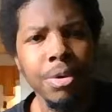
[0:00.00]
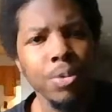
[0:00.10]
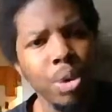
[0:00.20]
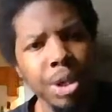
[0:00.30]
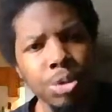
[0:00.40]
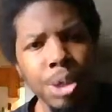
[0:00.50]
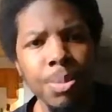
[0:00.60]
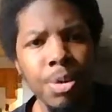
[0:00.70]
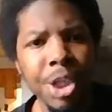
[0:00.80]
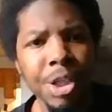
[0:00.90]
what, 3
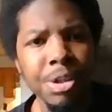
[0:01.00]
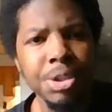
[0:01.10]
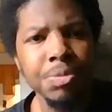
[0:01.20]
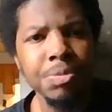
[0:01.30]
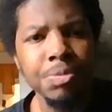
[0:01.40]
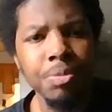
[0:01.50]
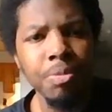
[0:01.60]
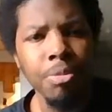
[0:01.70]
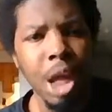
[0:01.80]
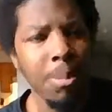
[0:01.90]
more years?
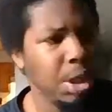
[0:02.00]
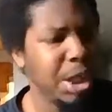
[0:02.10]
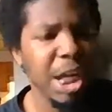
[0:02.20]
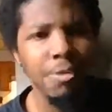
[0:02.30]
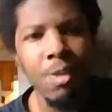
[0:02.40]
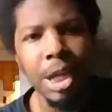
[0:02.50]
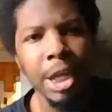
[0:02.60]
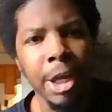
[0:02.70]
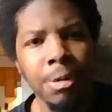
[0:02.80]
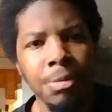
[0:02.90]
I'm looking at him right
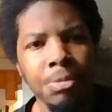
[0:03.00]
now.